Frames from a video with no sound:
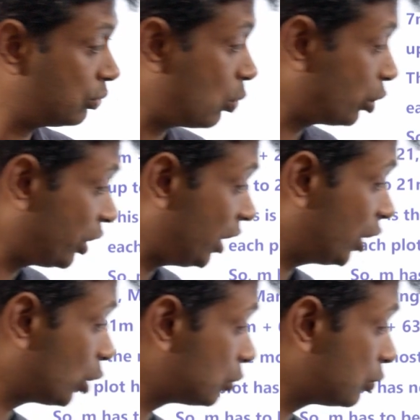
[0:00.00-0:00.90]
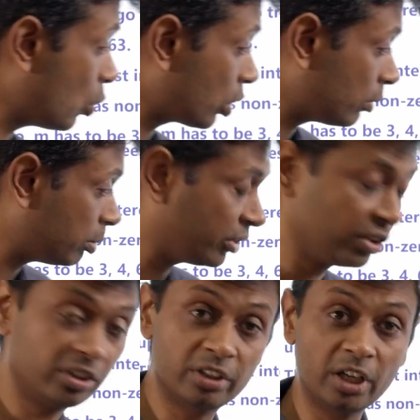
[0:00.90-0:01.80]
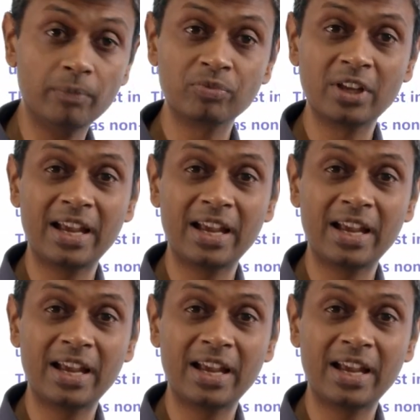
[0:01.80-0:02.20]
14 into 4 plus 63.